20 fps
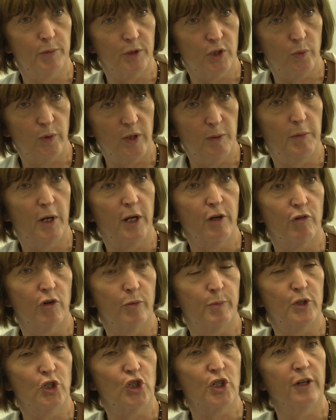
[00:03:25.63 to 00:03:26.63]
between my
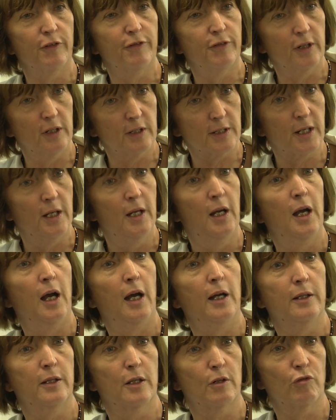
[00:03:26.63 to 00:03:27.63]
group in Sheffield
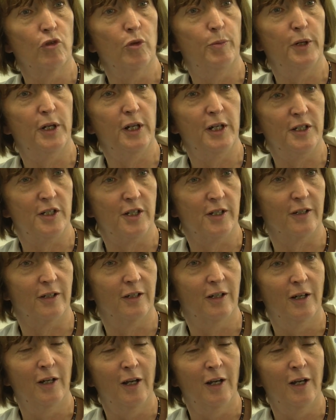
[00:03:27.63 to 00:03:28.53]
and the group in India.